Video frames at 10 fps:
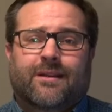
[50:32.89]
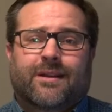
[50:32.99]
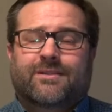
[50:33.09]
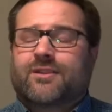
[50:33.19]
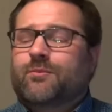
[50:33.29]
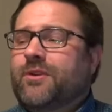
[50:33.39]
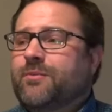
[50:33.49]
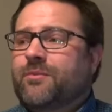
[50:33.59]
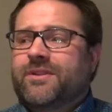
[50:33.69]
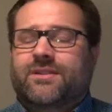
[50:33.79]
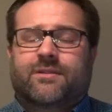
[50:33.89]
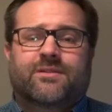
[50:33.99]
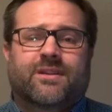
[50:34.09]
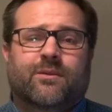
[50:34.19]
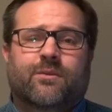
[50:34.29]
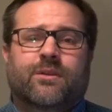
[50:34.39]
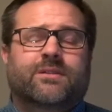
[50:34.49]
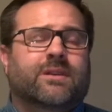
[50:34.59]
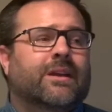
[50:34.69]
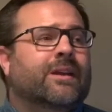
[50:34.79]
Now, some people may sit there and say, well,
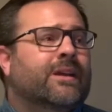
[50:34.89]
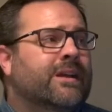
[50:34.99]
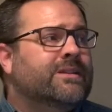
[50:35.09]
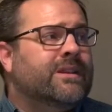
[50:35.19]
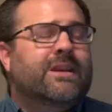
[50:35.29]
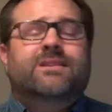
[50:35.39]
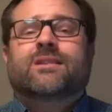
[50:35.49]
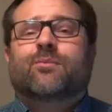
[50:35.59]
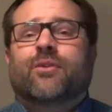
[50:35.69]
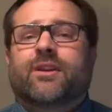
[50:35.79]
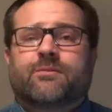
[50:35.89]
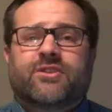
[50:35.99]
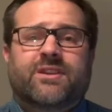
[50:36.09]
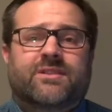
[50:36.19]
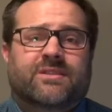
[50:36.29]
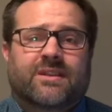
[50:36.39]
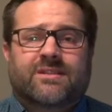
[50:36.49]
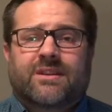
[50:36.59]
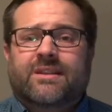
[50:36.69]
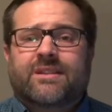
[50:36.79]
it's easy to bring up Jesus as
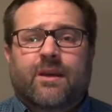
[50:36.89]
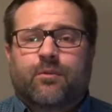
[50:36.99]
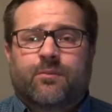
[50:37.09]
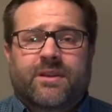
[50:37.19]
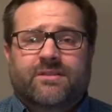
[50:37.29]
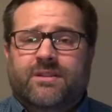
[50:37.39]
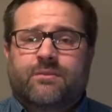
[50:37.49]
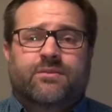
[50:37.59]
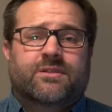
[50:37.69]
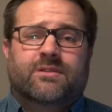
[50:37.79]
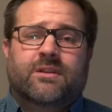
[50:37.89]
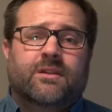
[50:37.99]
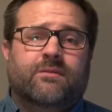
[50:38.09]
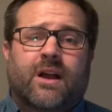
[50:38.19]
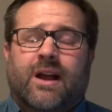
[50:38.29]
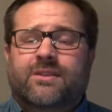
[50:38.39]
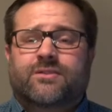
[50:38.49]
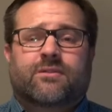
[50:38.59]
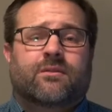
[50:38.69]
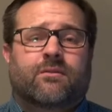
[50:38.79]
an example because he was the Son of God,
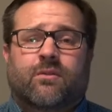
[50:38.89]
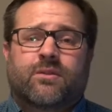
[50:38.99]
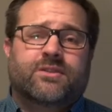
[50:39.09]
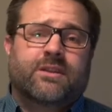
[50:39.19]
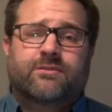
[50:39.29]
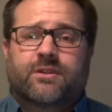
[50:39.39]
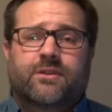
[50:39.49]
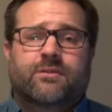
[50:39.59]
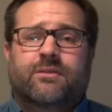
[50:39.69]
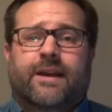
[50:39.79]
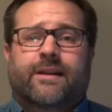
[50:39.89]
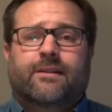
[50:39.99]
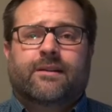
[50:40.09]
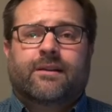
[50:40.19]
so of course he was going to do that.